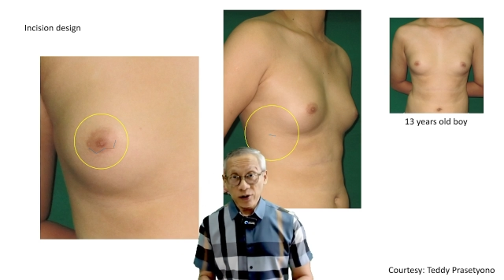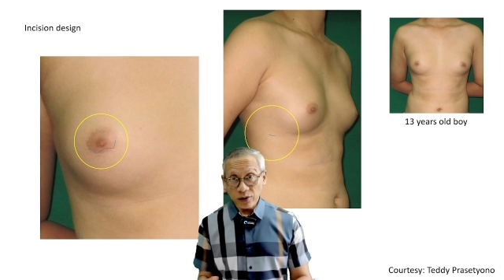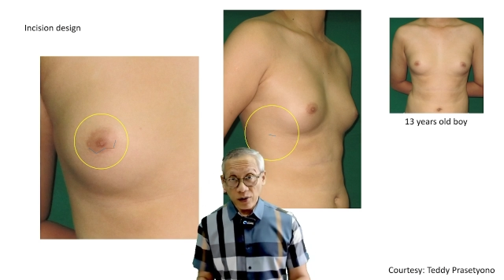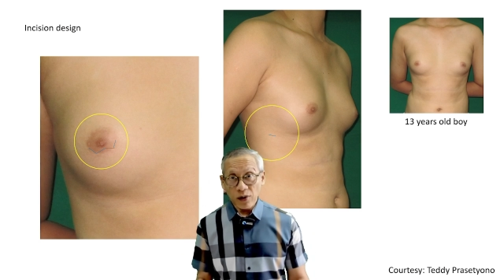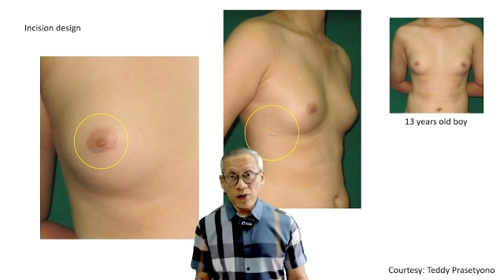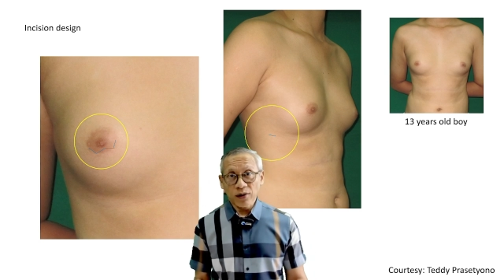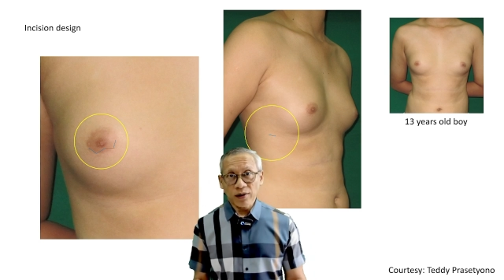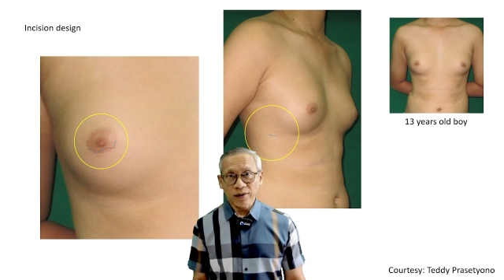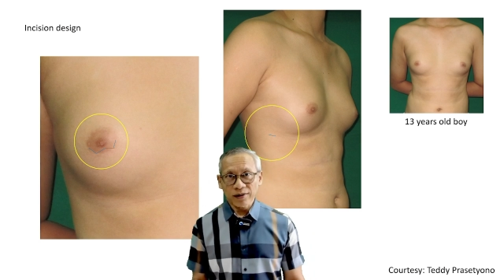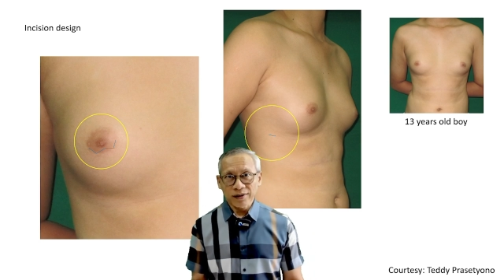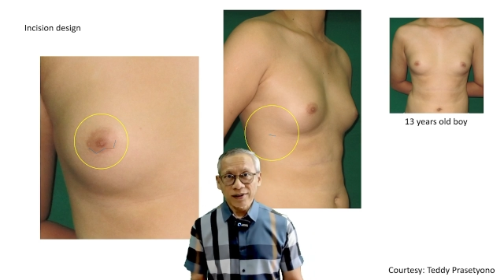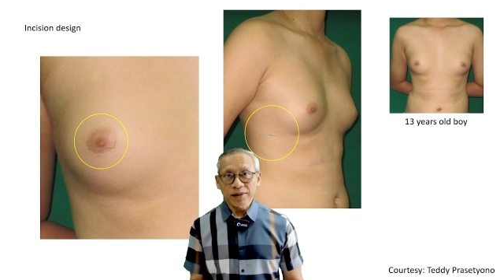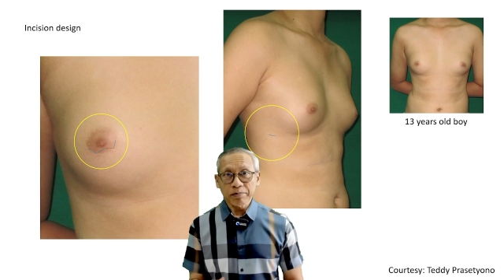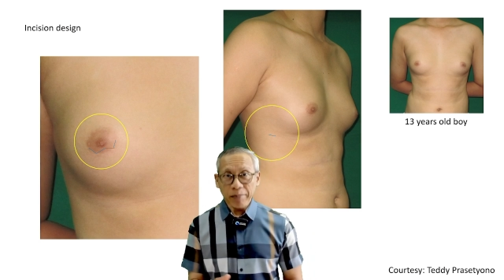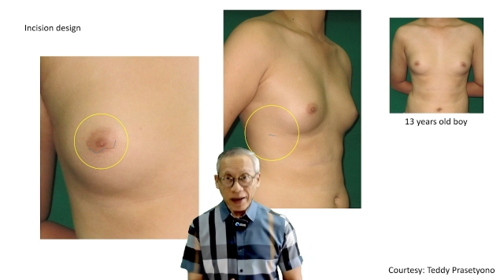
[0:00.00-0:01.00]
And not
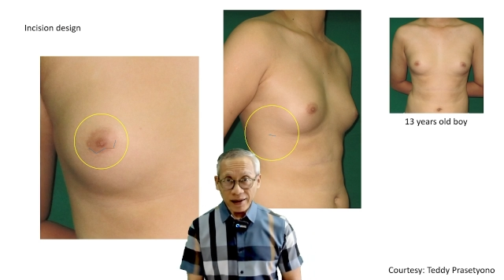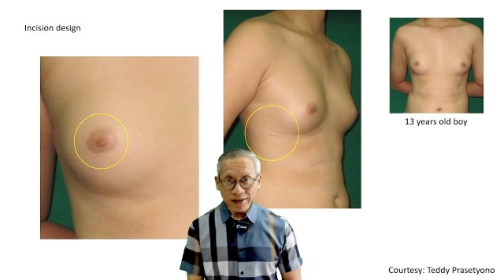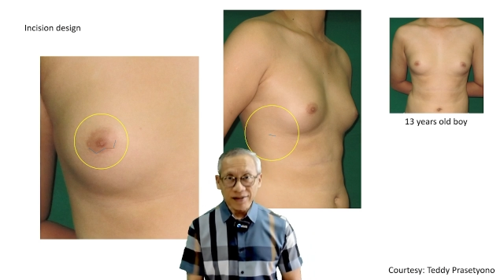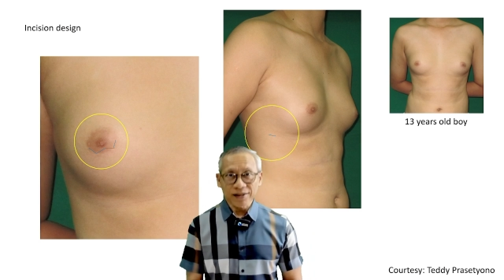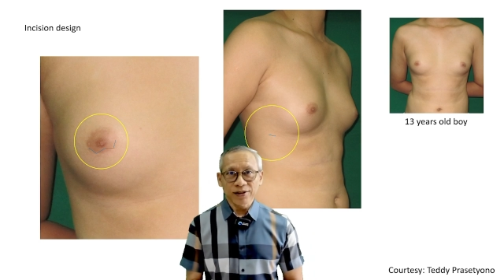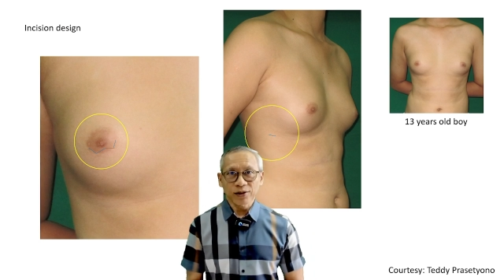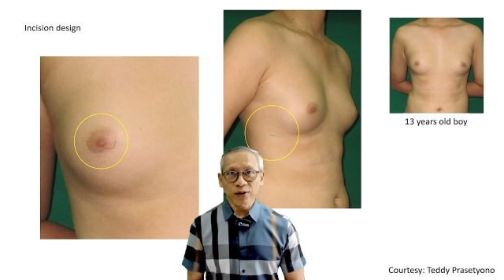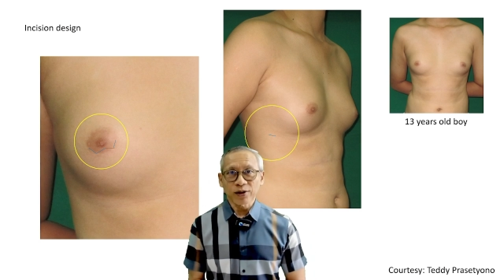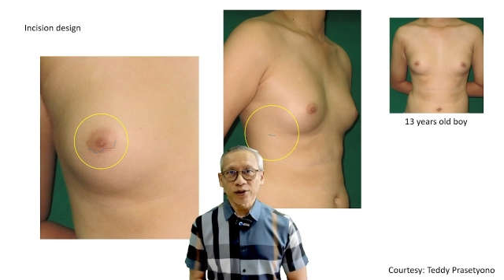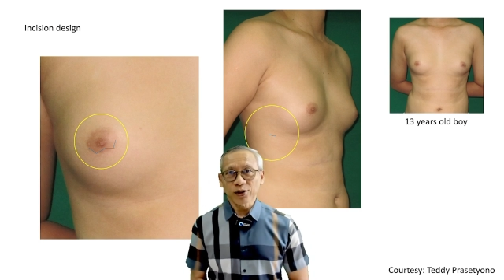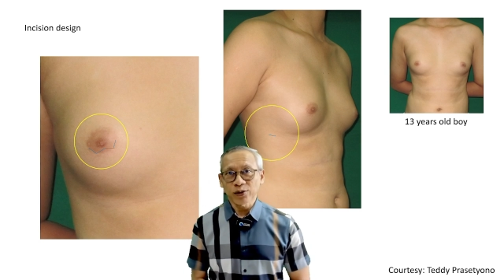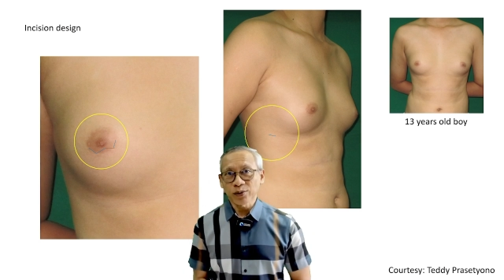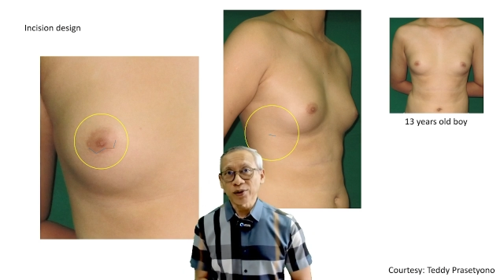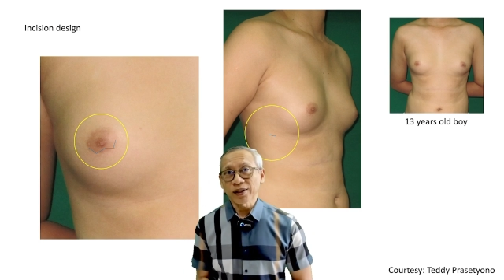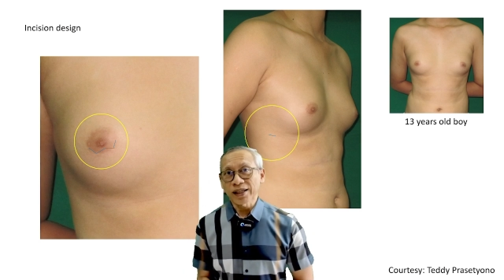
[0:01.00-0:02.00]
all
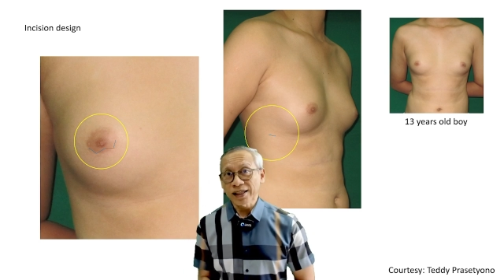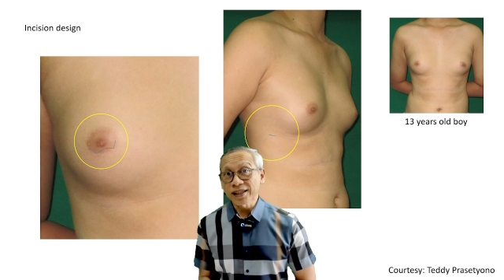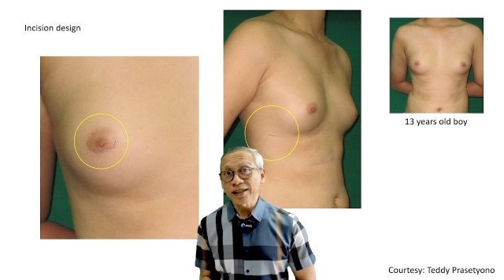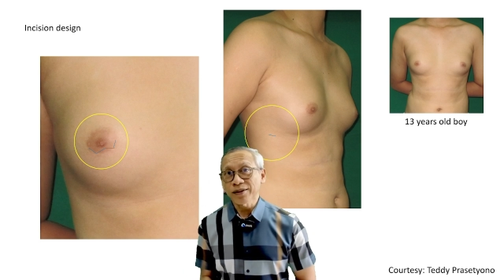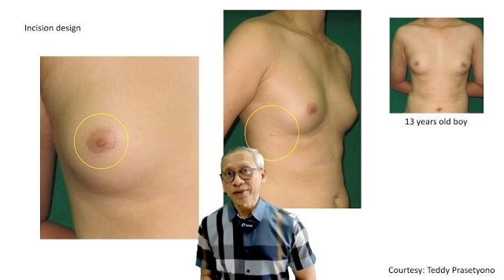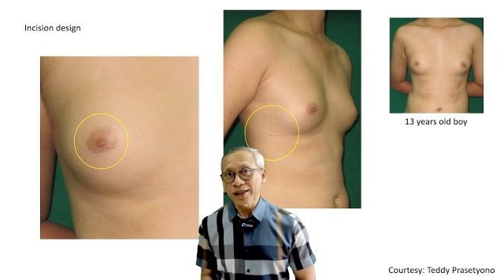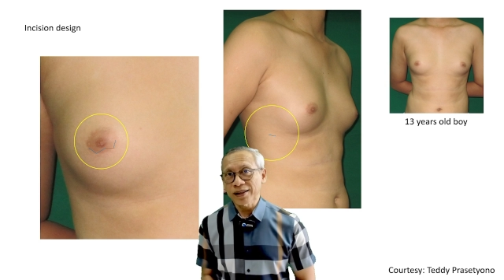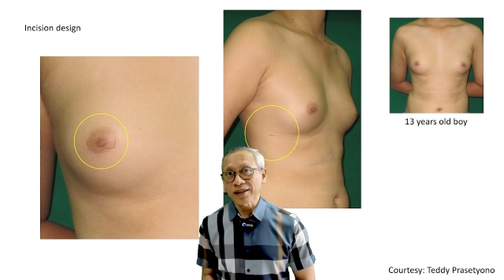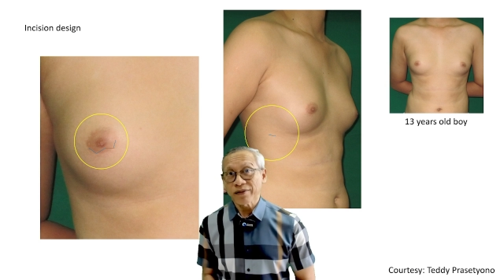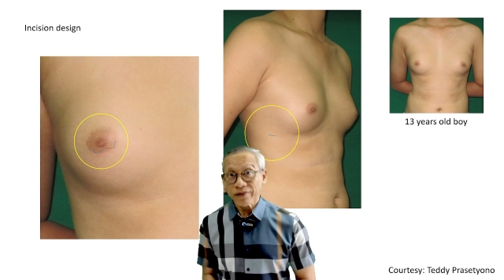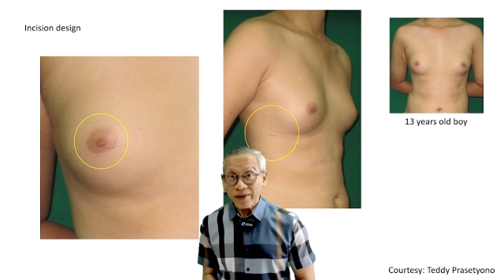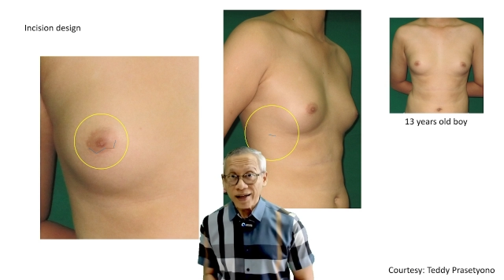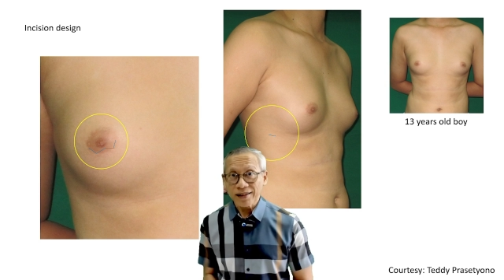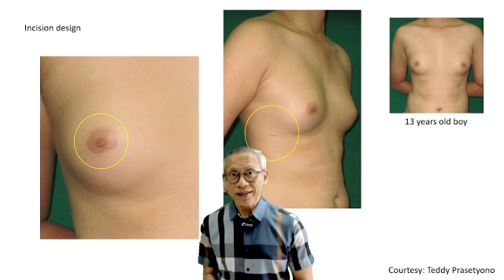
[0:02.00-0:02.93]
parents also would agree with